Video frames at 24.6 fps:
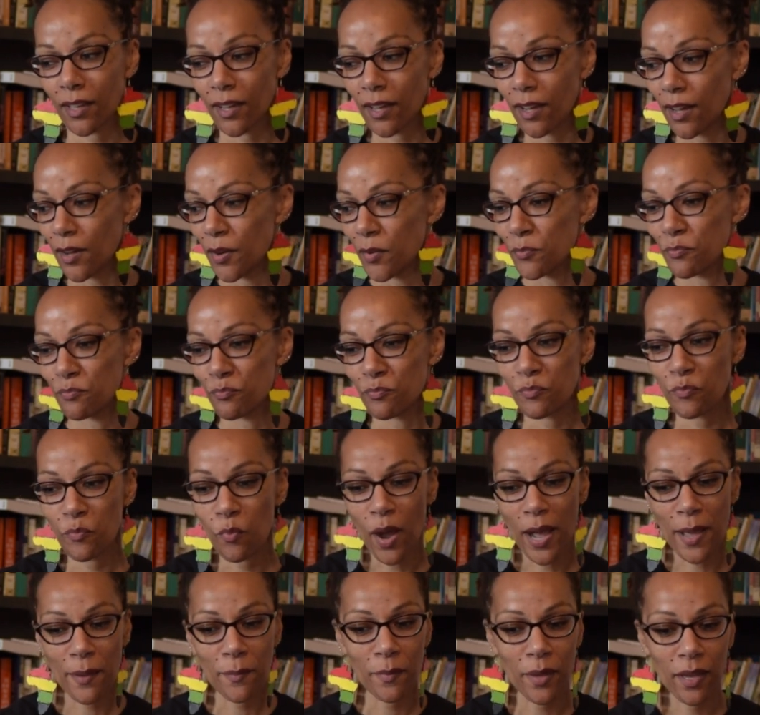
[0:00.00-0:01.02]
a
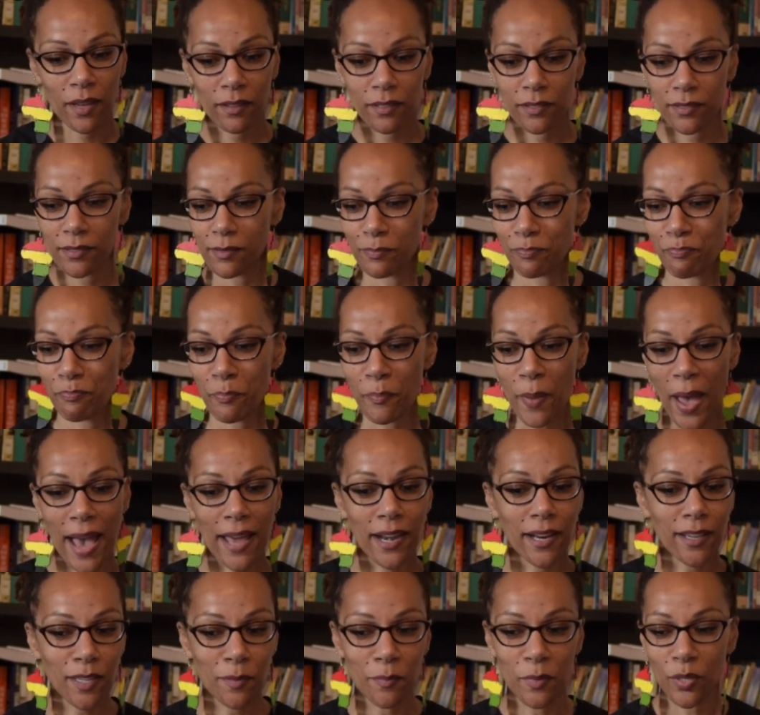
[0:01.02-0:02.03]
white male bad
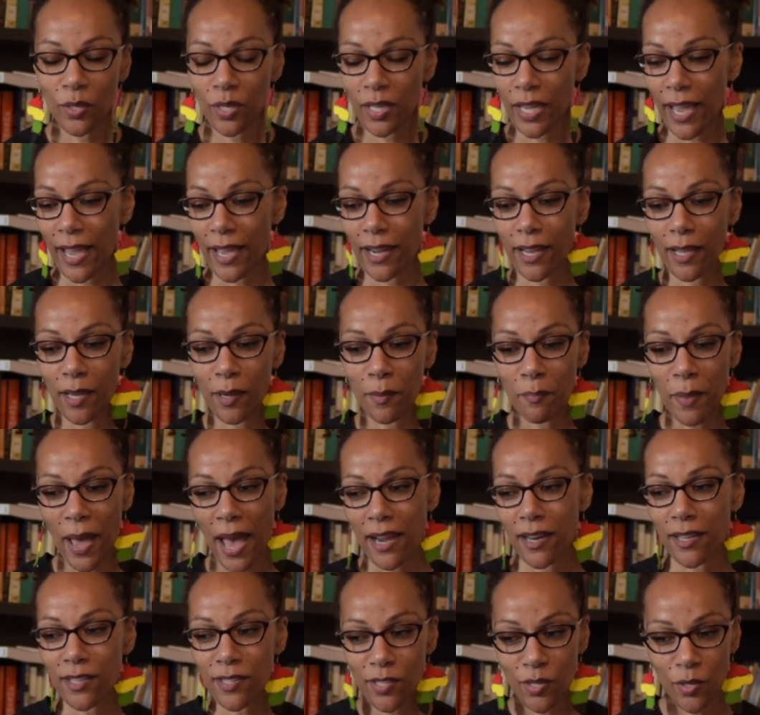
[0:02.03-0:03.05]
at communicating,
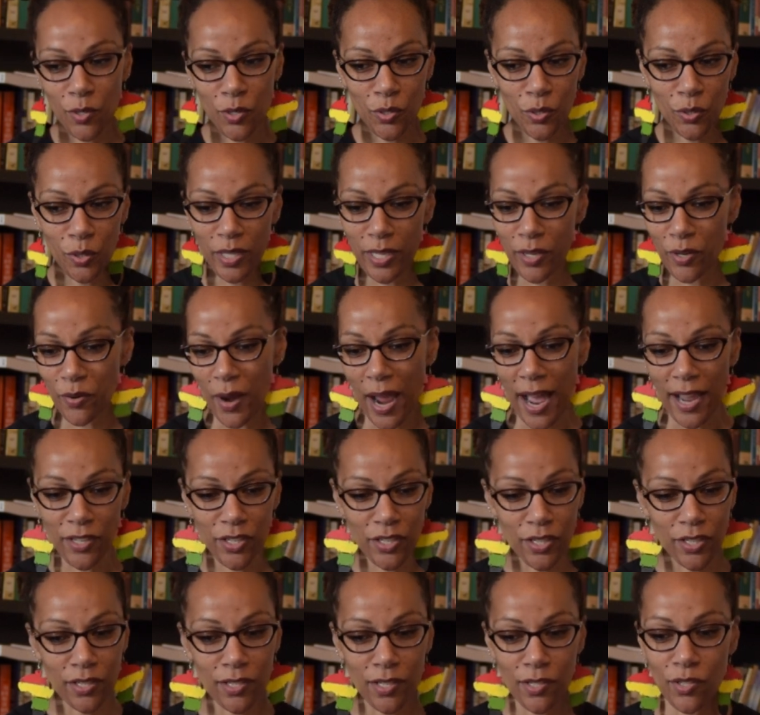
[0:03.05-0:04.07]
bad at social
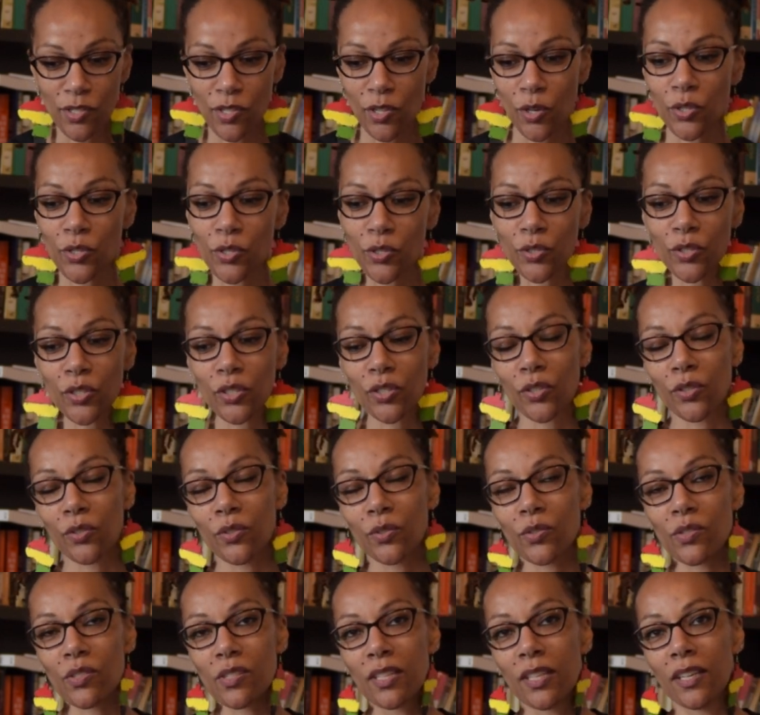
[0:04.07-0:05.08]
interactions and social
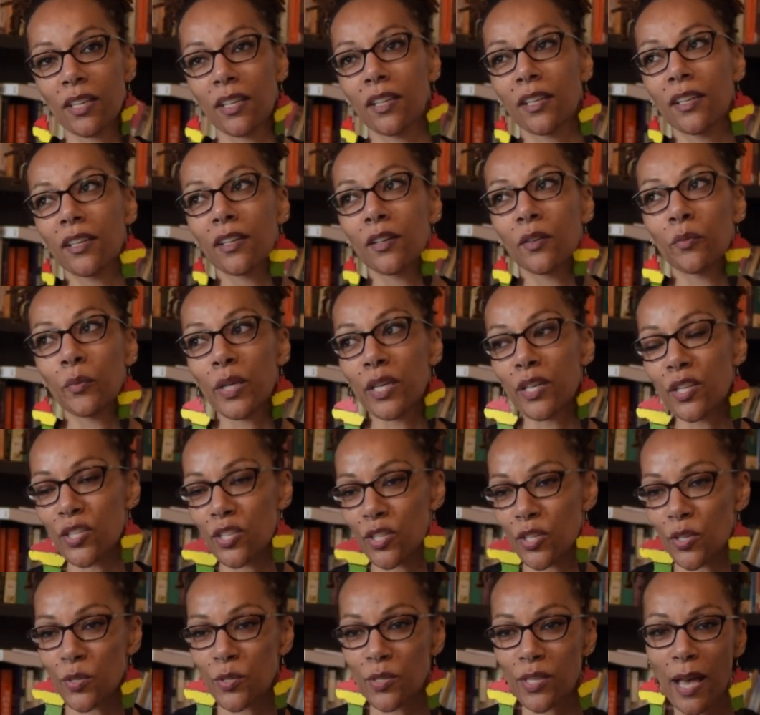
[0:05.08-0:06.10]
cues, we
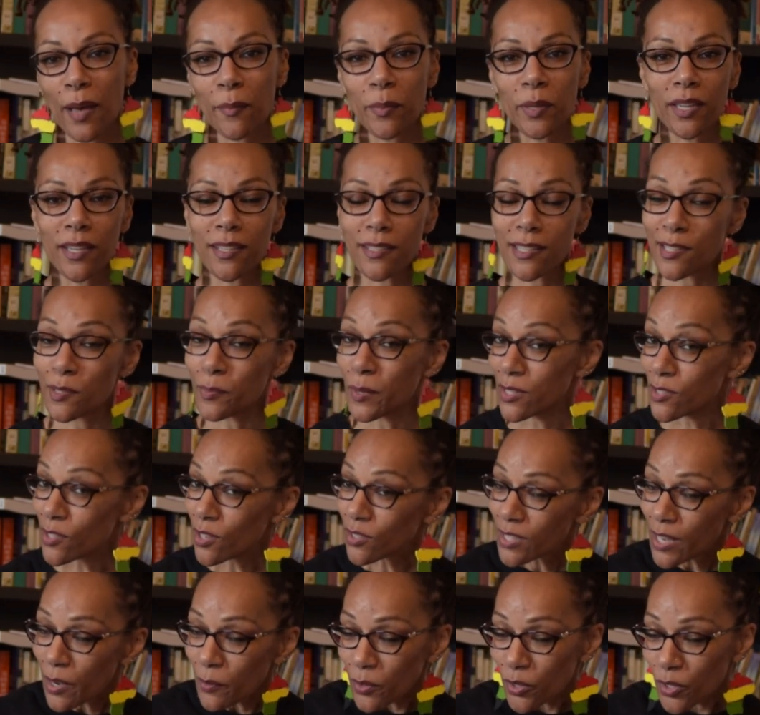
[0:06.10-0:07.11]
excuse that because he spends
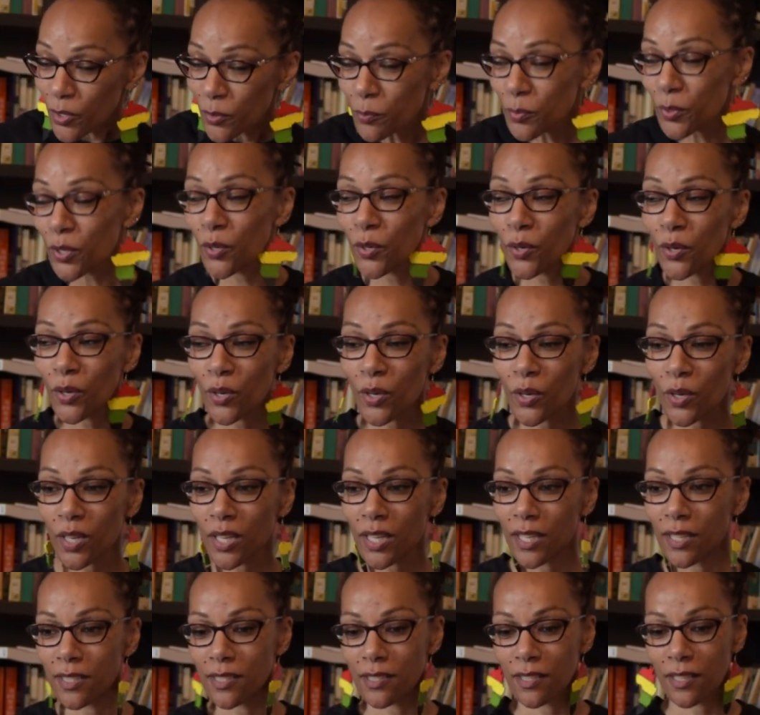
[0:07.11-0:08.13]
all day with a computer,
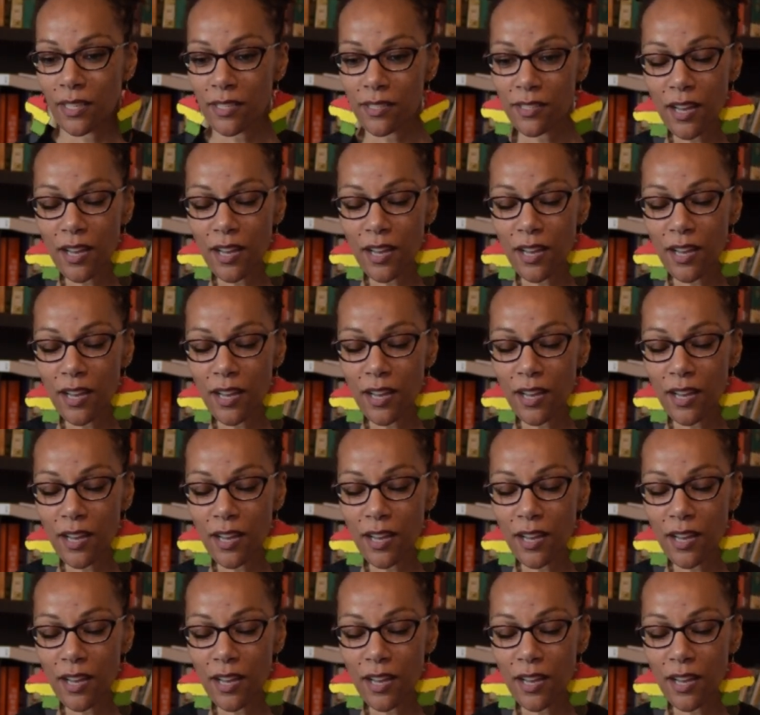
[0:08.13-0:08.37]
he's, he's